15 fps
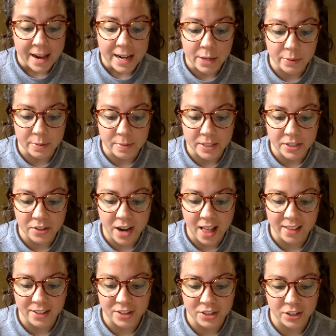It was Mr.
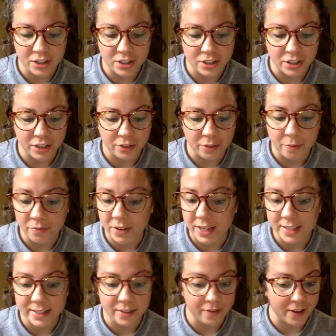Allen's turn to look from
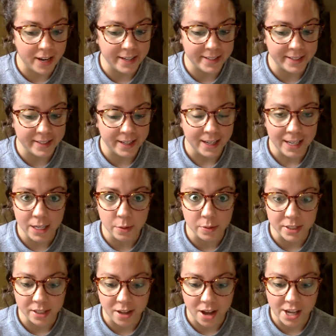face to face. He
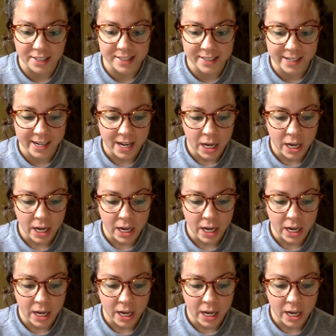was lost.